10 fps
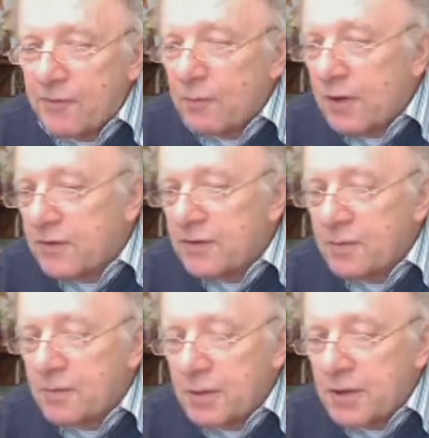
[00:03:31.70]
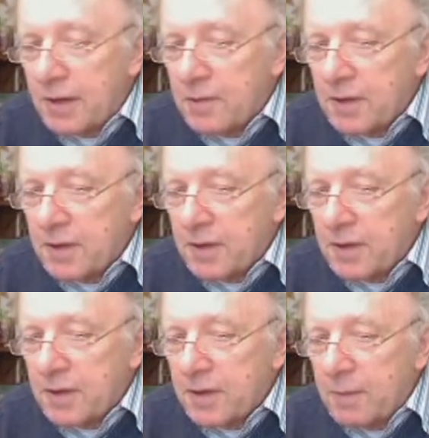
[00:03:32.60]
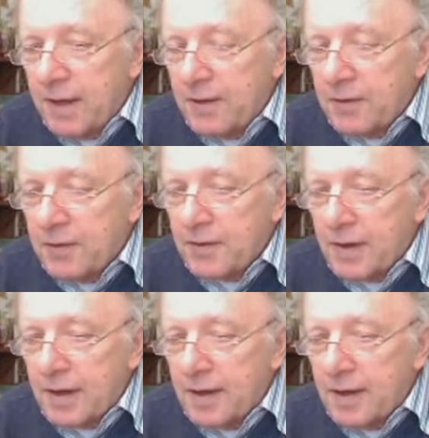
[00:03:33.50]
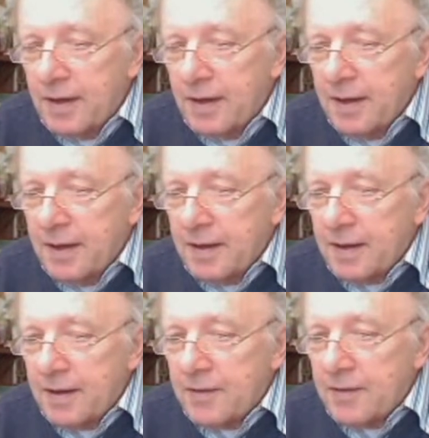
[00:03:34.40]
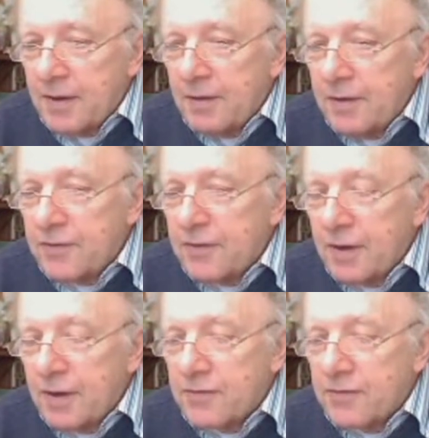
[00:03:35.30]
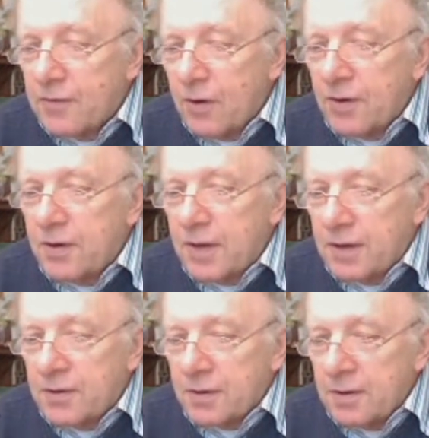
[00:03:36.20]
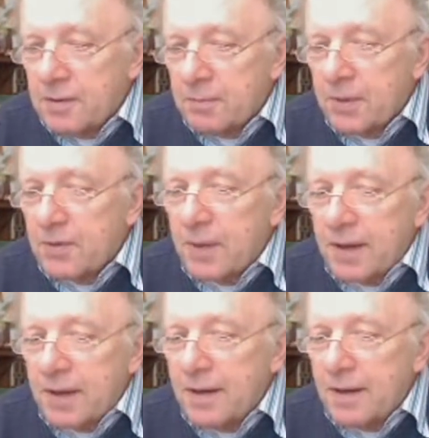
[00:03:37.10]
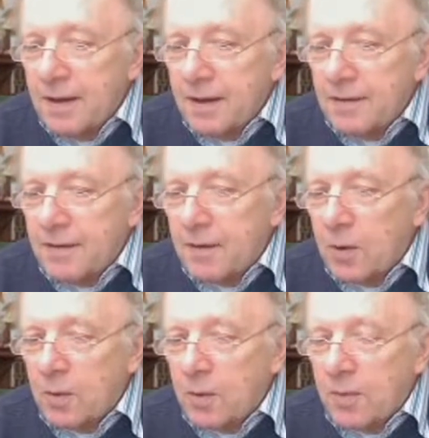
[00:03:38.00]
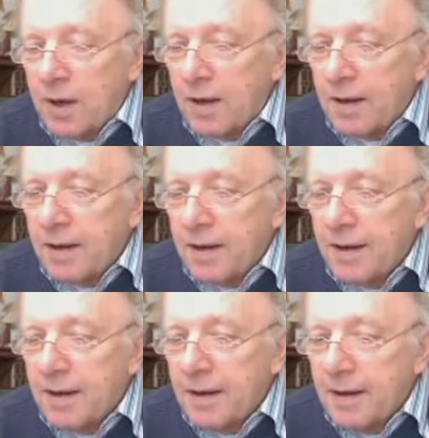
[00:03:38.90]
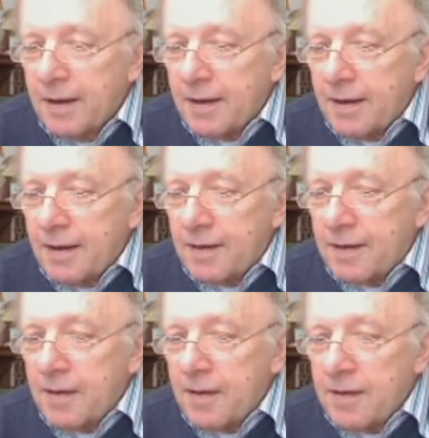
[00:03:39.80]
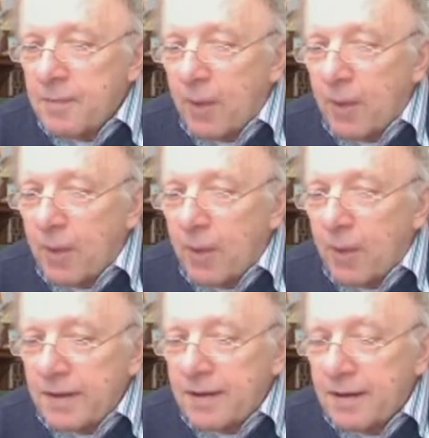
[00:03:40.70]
for reasons which I will explain on the day, there is a strong connection between Tycho Brahe and another poet,